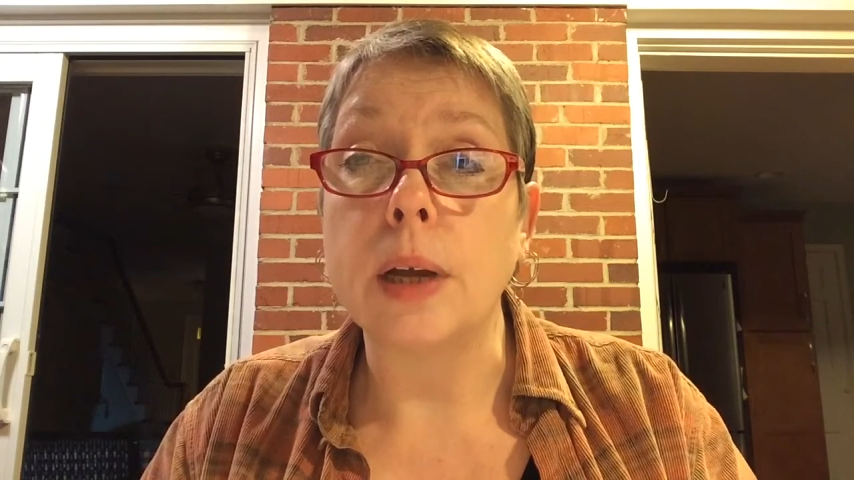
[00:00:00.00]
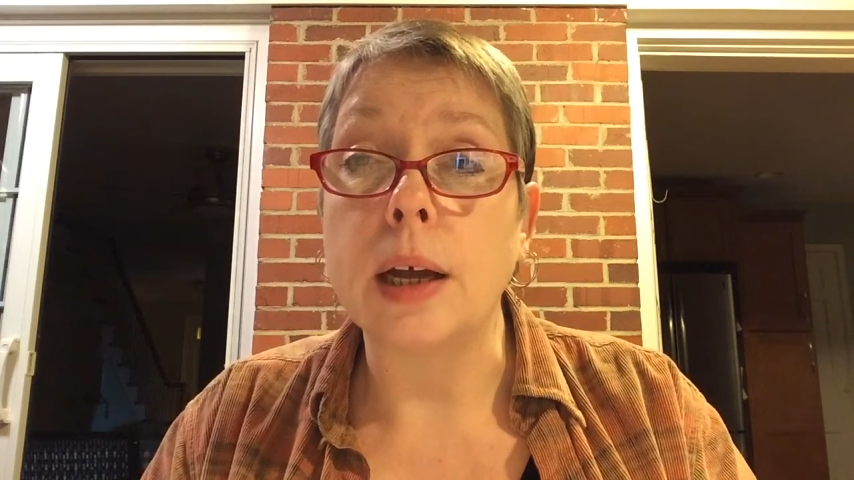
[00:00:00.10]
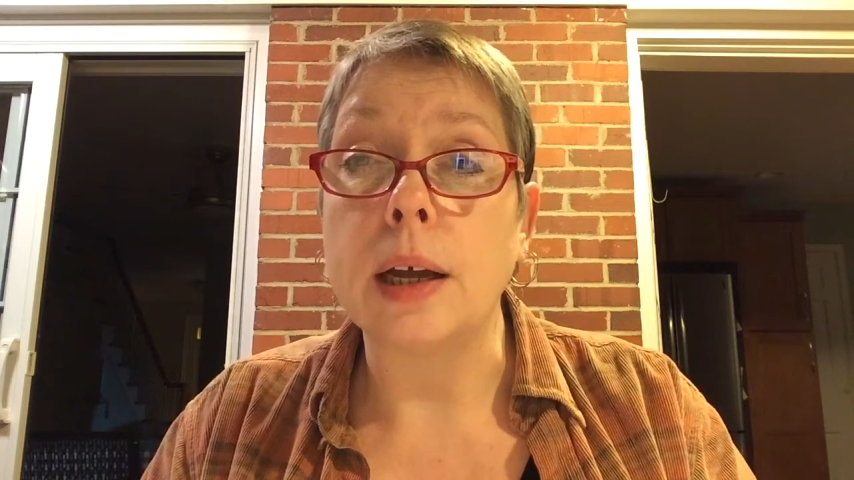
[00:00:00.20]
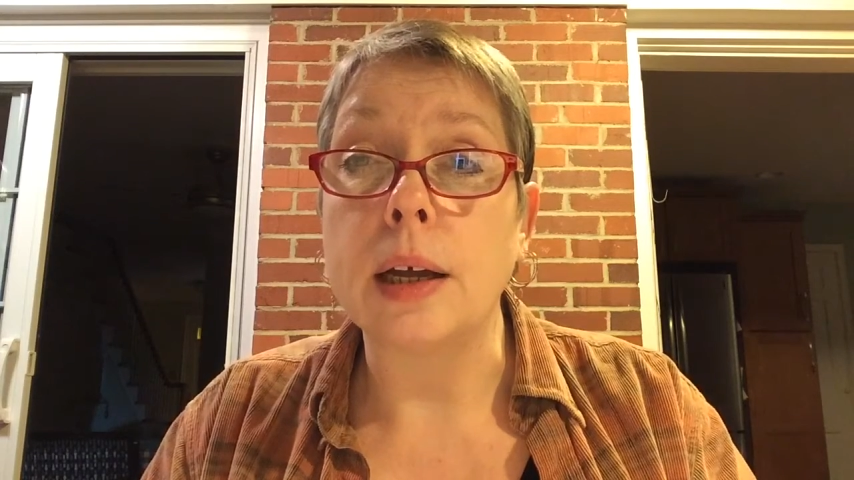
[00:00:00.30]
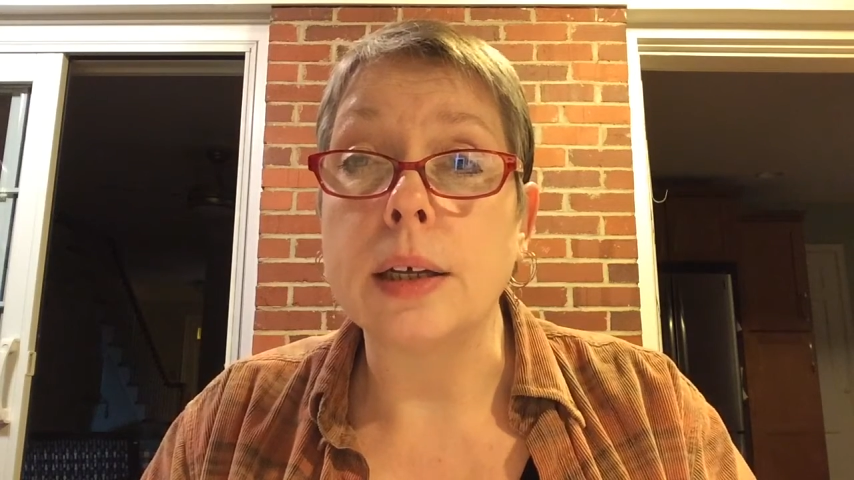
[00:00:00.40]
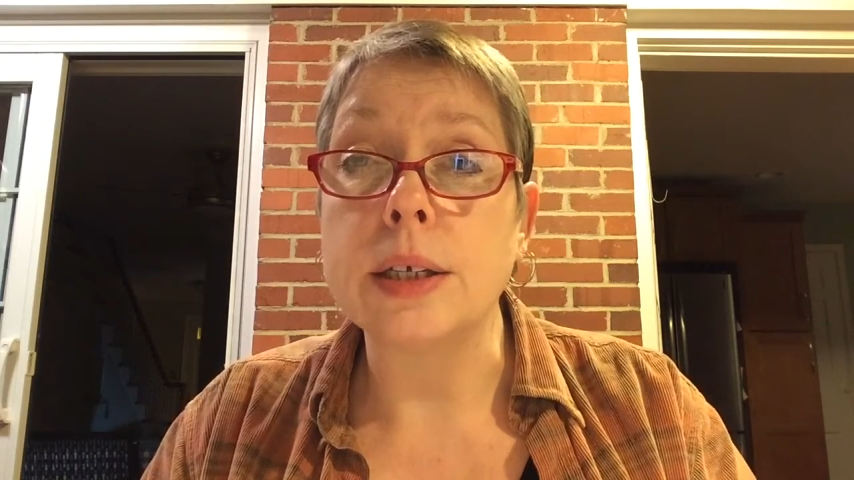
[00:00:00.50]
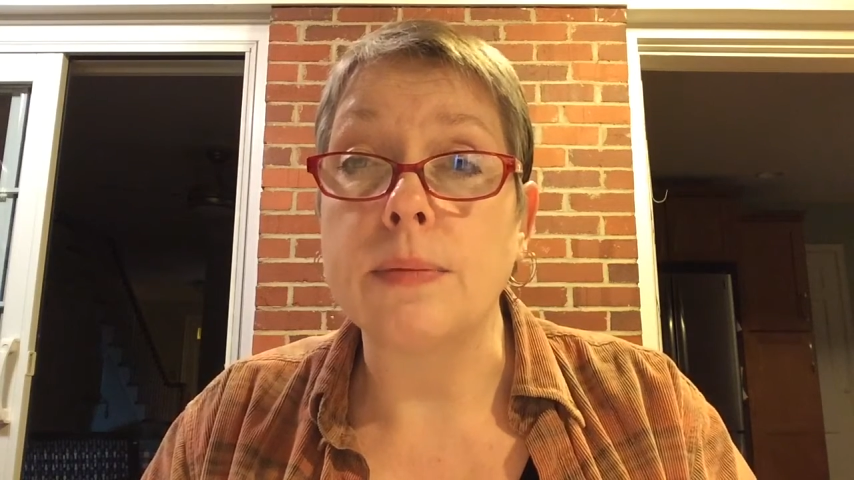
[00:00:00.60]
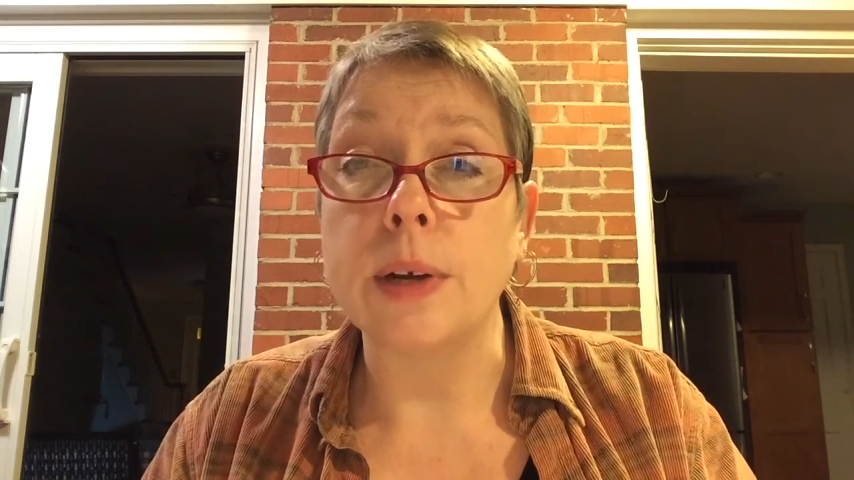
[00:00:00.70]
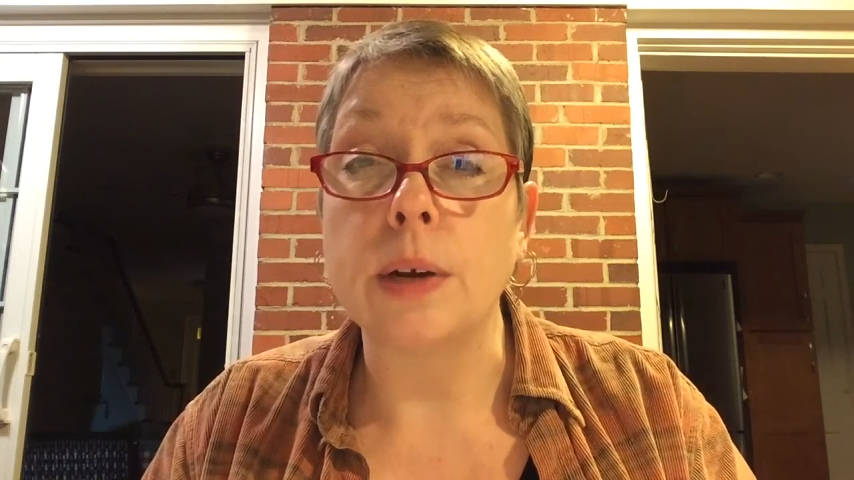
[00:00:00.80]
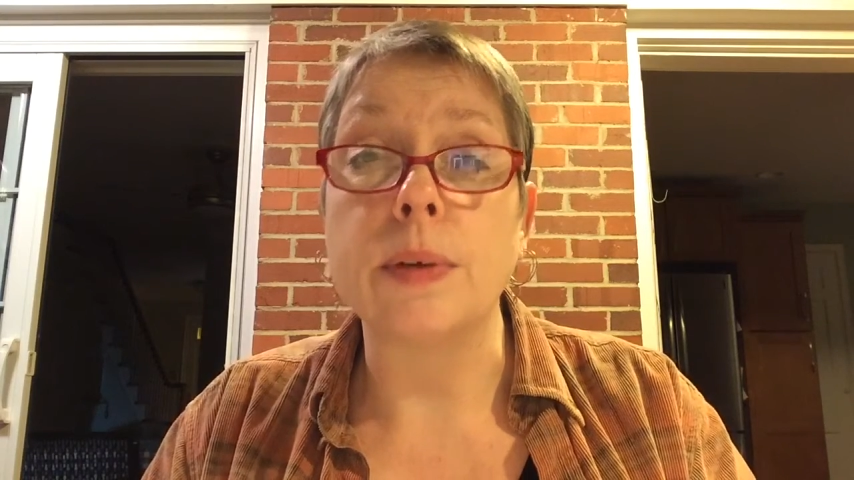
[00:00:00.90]

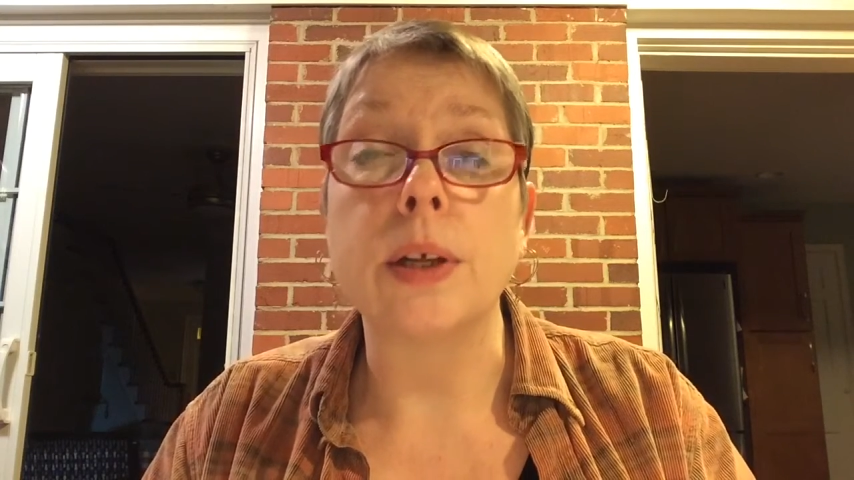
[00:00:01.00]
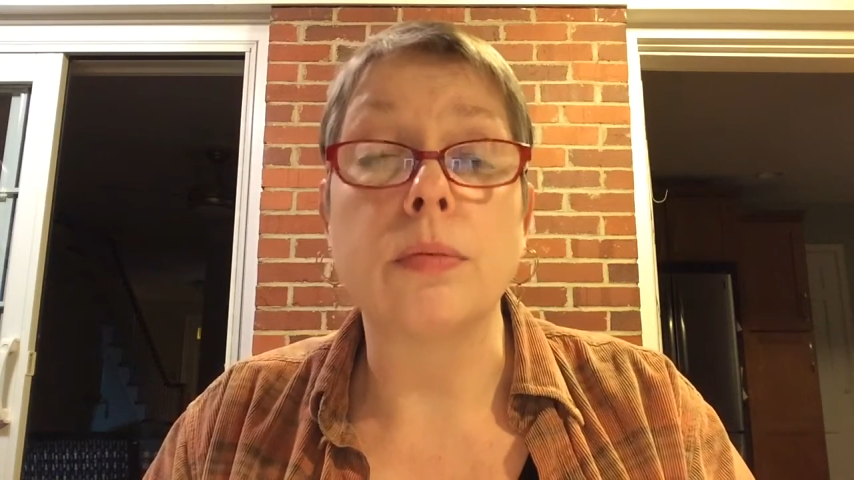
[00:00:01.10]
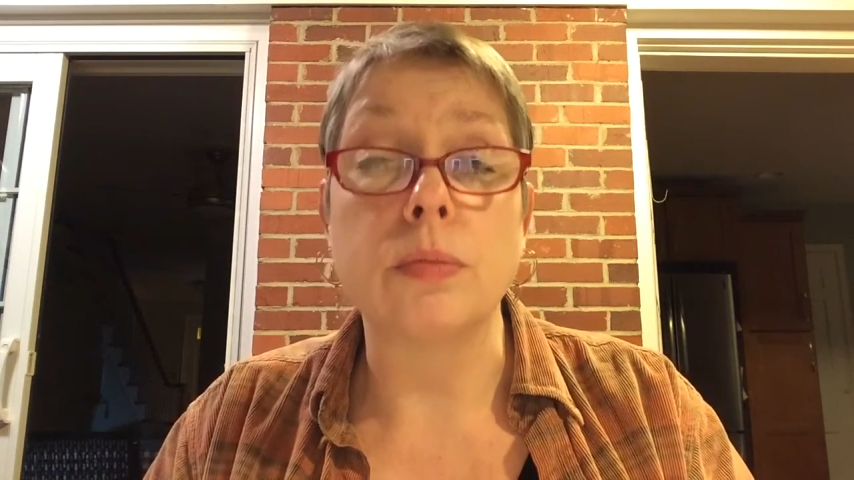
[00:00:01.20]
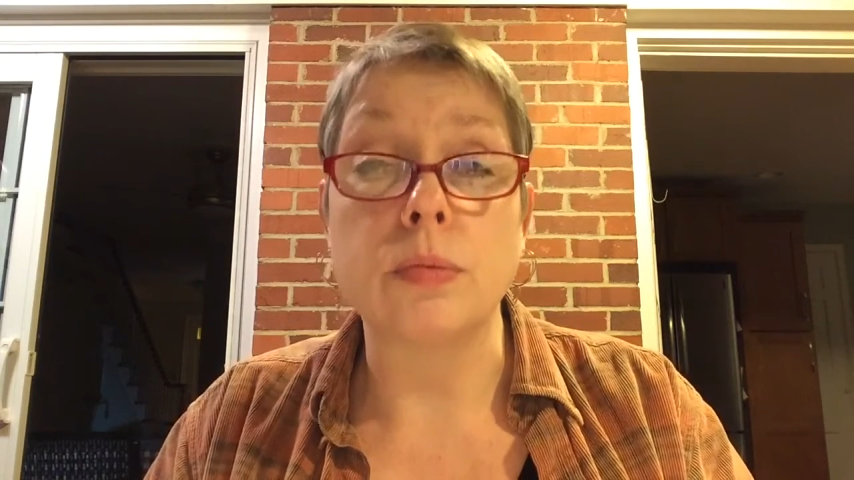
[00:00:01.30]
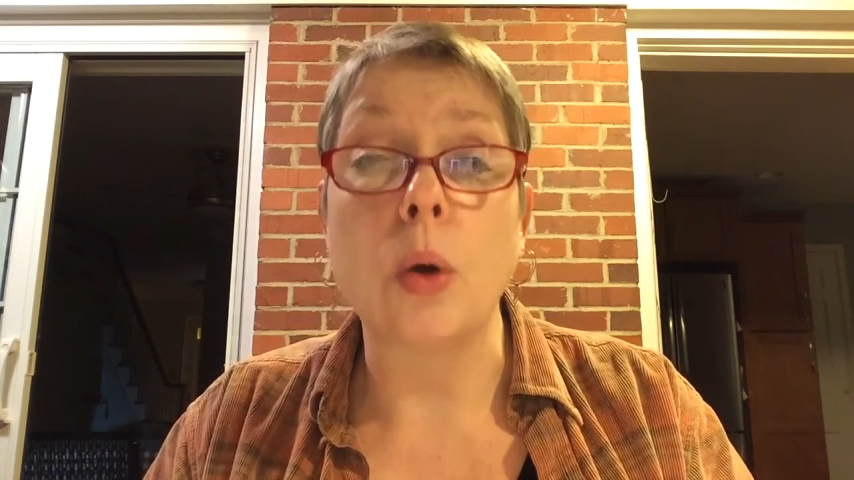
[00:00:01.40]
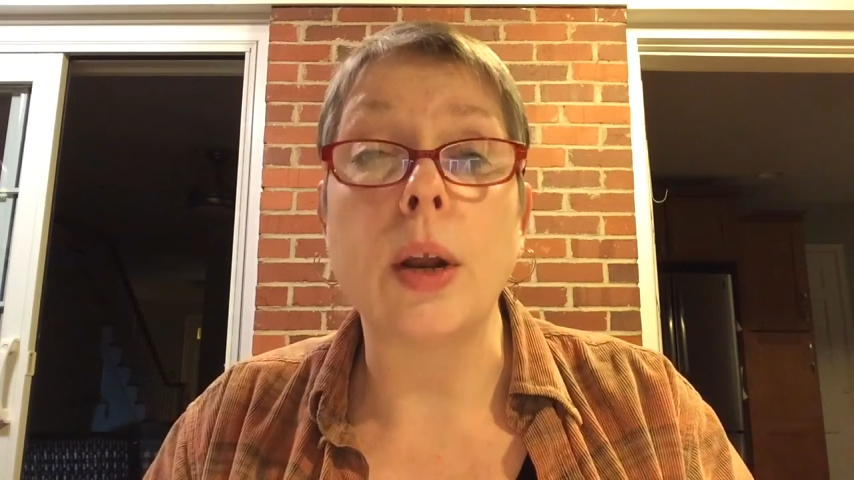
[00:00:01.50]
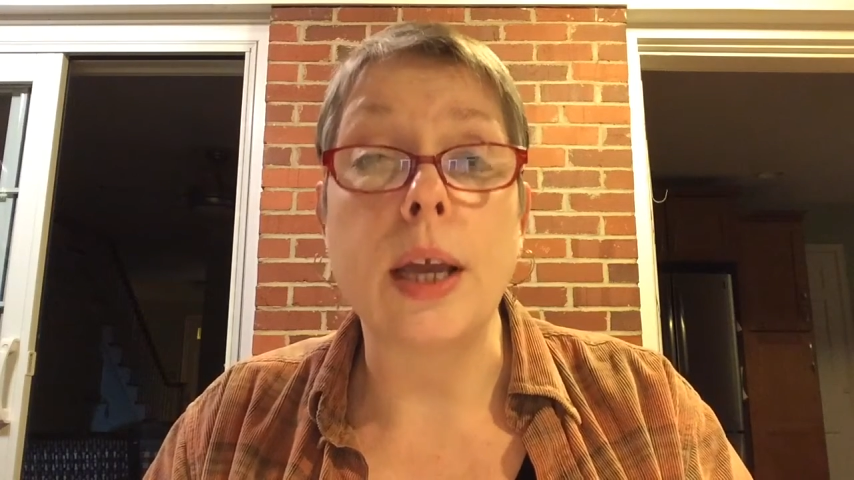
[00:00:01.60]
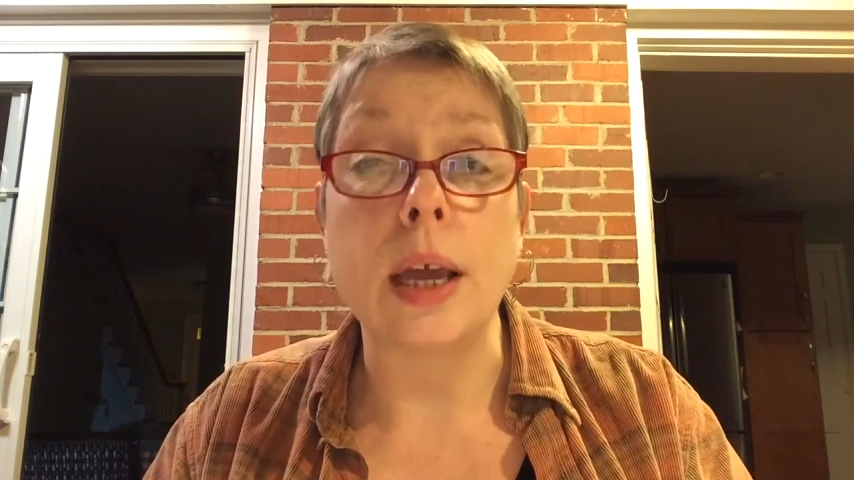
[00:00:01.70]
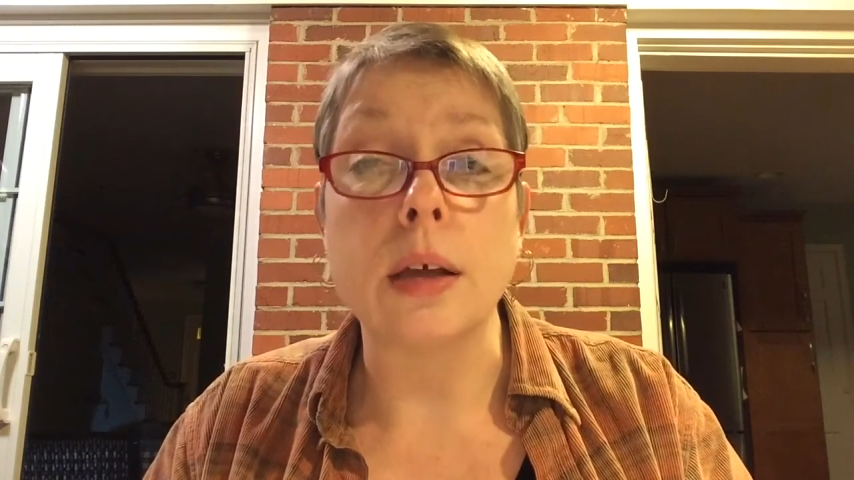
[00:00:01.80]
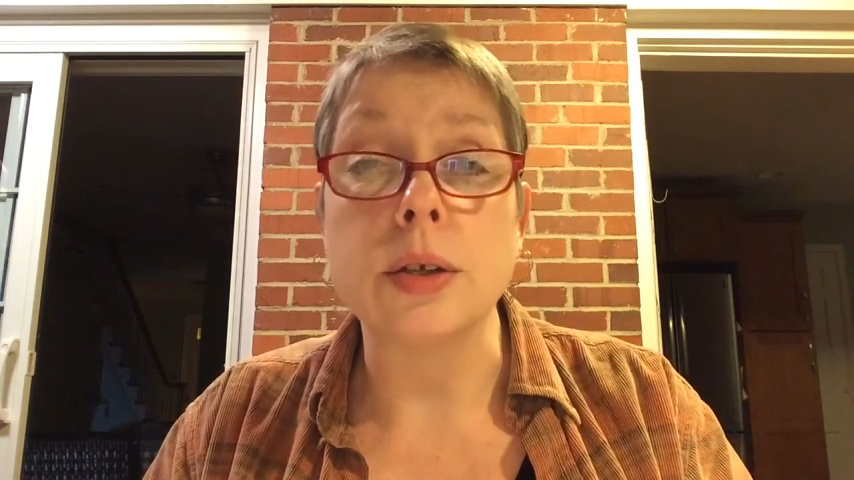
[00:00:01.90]
Sevierville, rolling
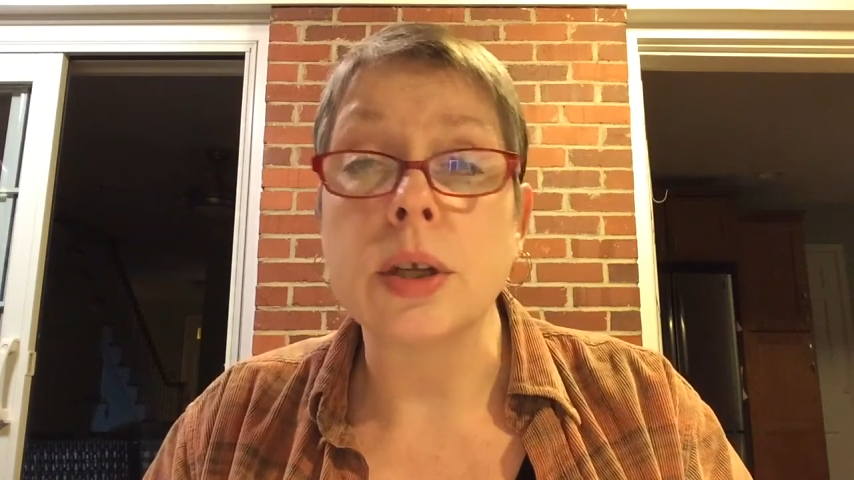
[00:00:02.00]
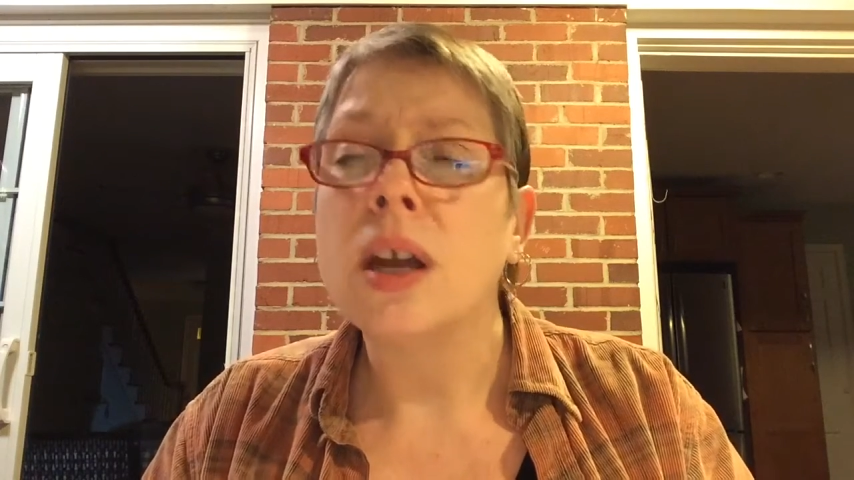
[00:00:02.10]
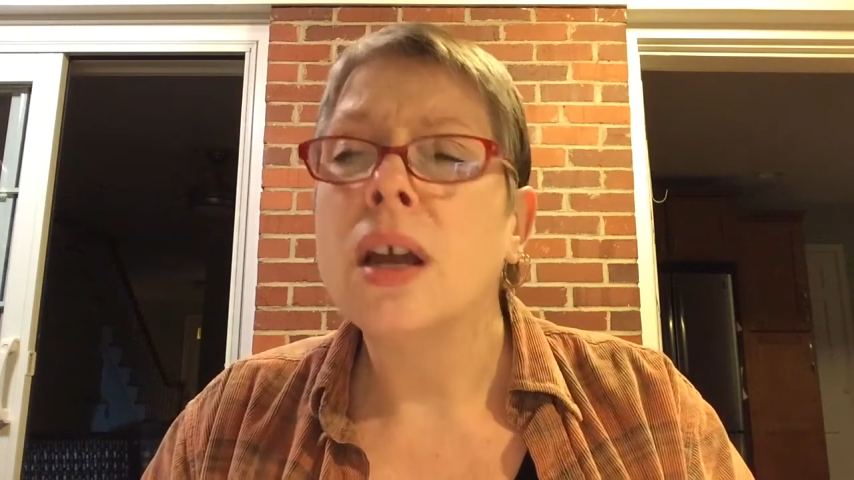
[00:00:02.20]
hills.